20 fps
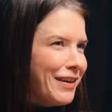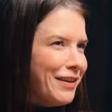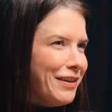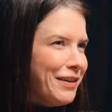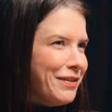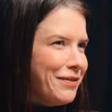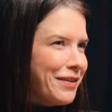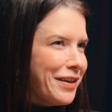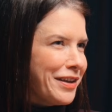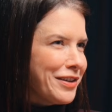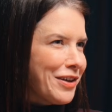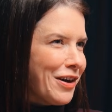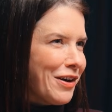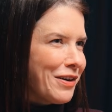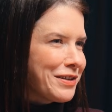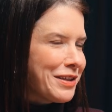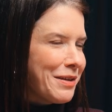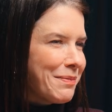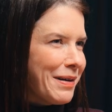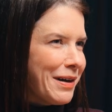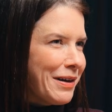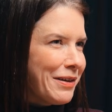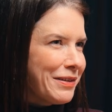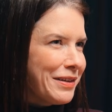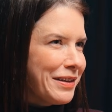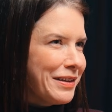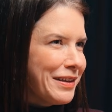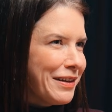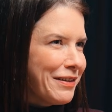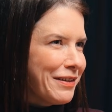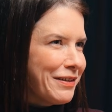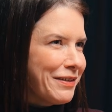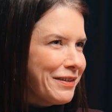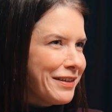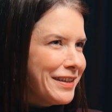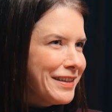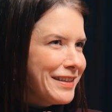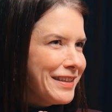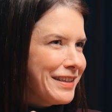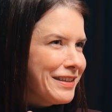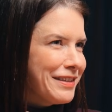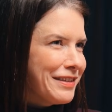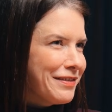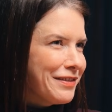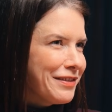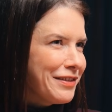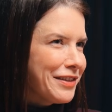Olivier talked about in our first interview?